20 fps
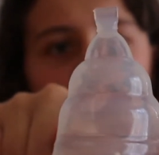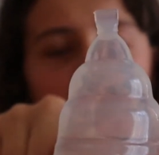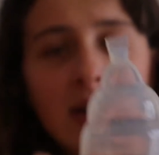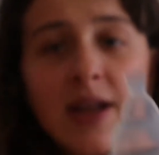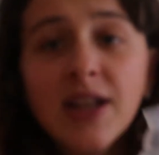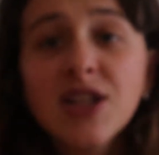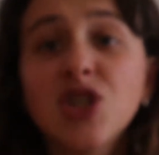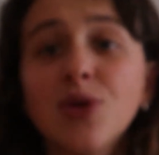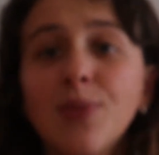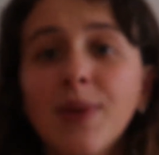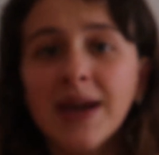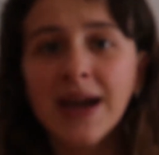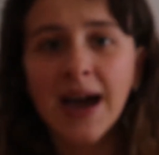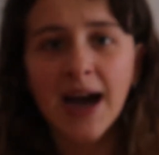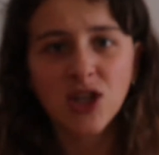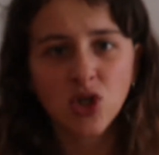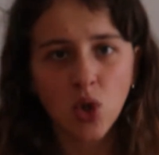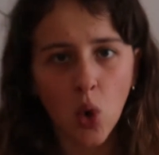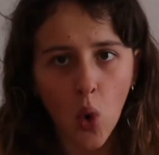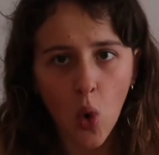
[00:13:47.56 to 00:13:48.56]
needs to be
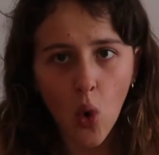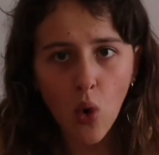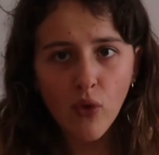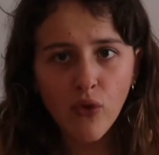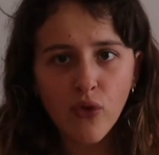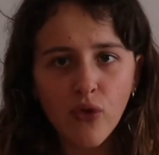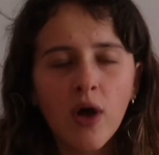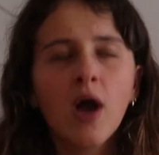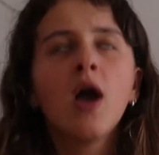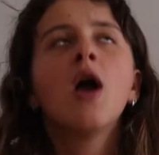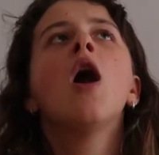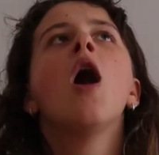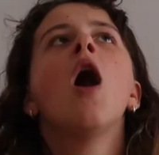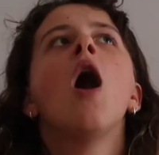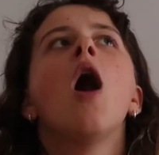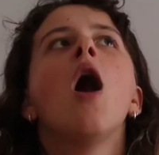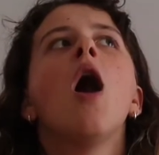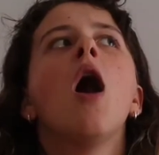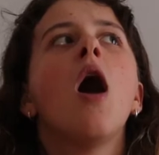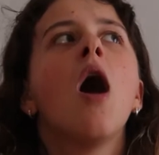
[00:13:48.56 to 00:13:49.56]
cut off.
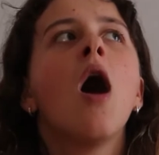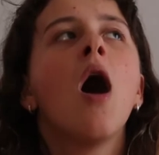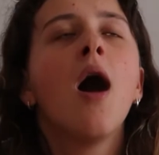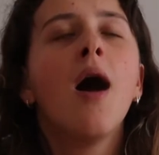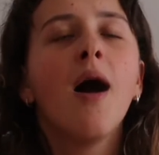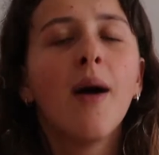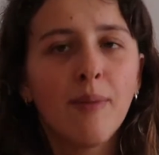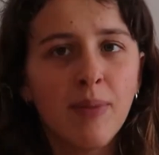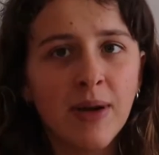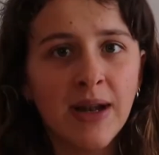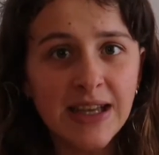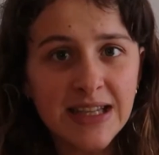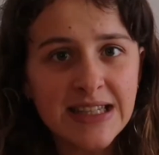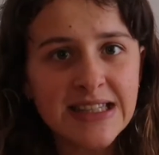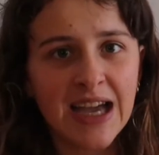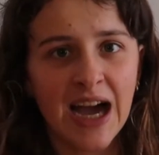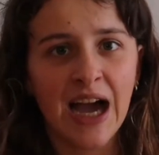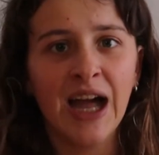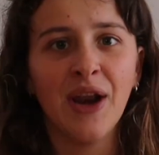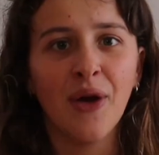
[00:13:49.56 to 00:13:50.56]
Please
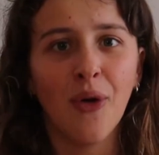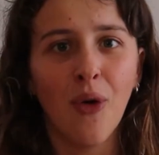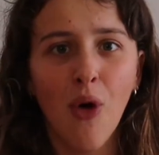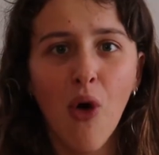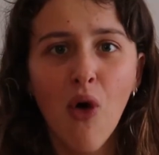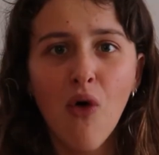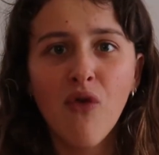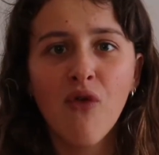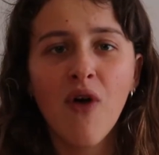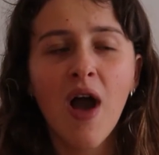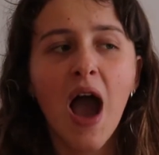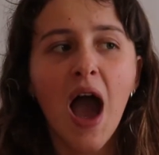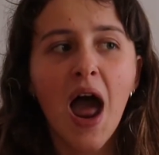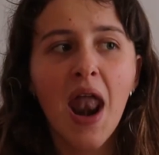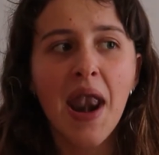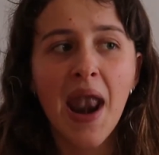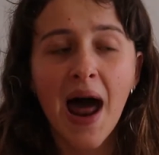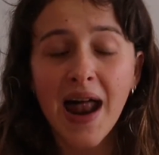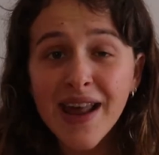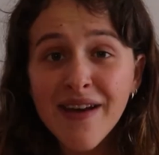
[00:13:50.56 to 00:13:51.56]
cut it off.
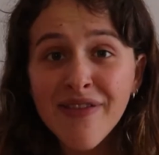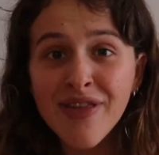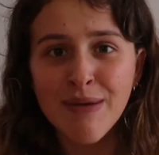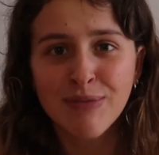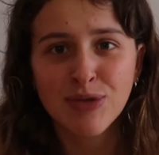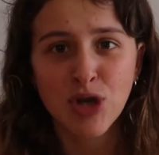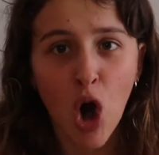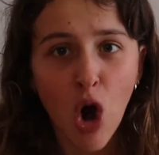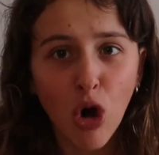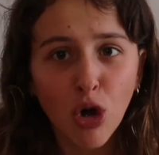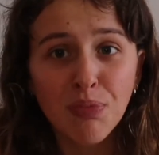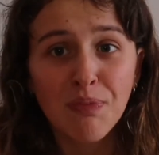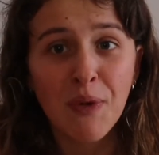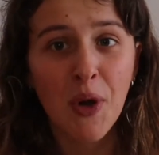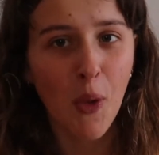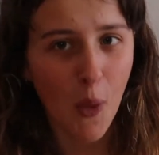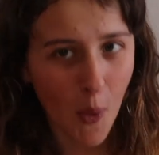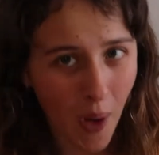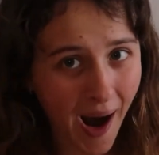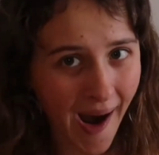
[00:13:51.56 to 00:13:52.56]
None of them told me
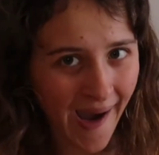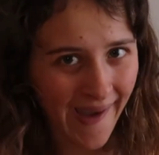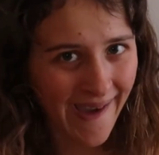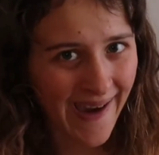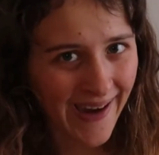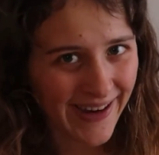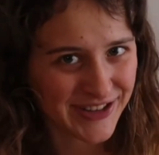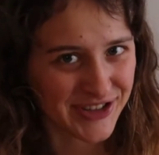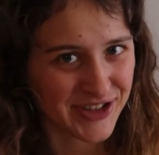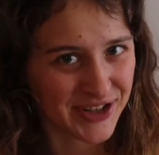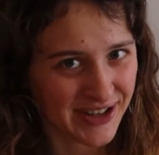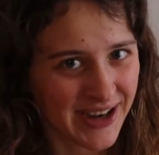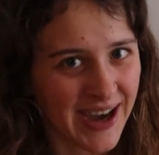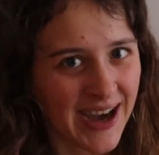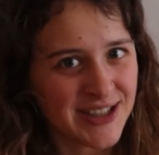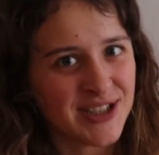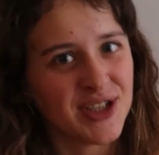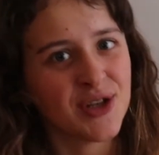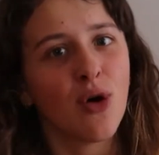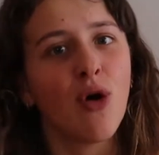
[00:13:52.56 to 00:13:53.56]
why I should
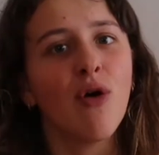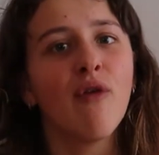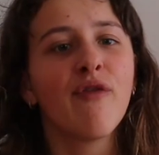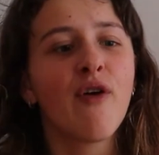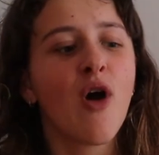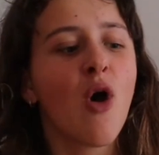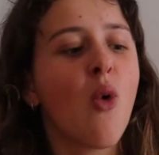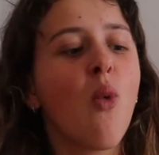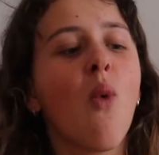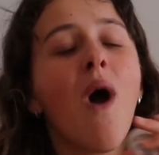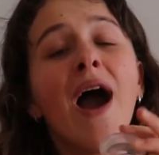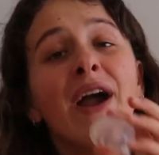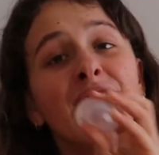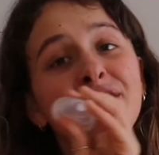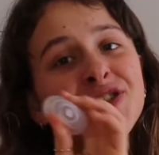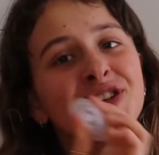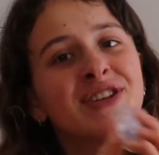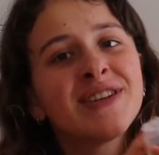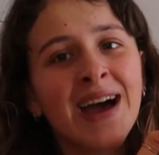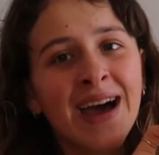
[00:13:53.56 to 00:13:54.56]
cut it off. Why you
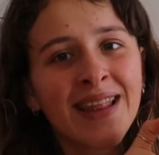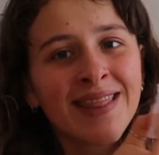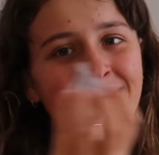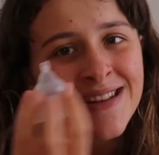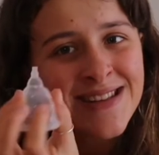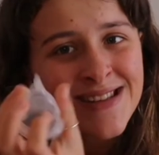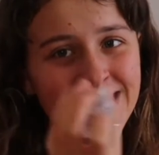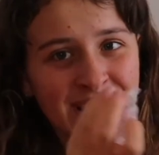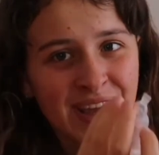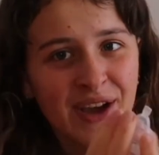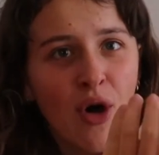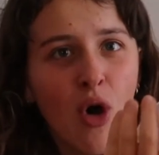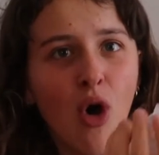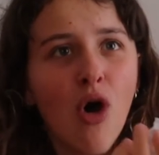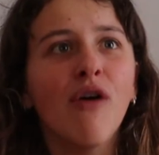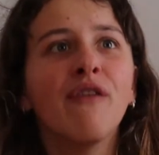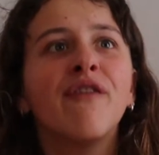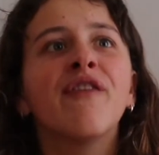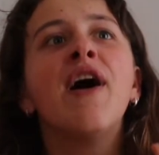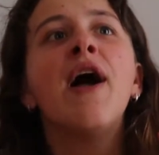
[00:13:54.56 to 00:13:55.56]
should cut this thing
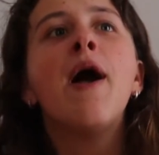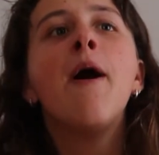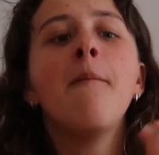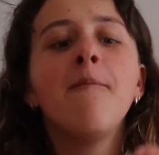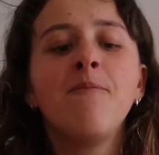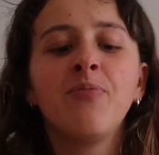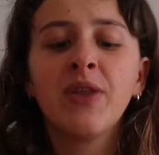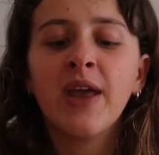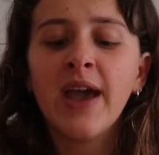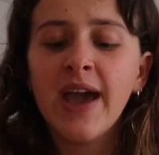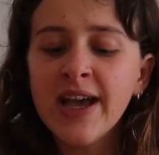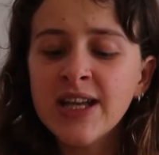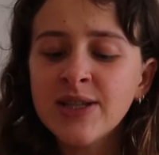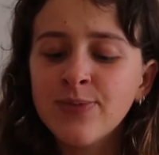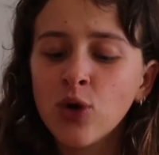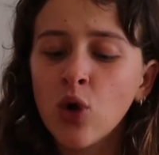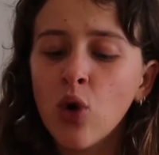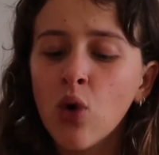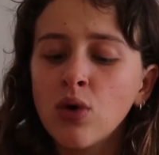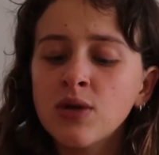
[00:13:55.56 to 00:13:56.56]
off is
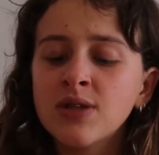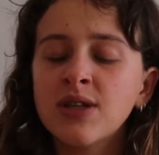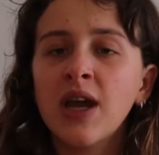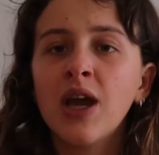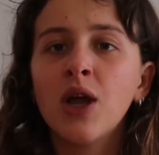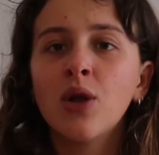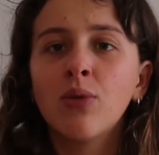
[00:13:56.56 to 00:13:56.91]
because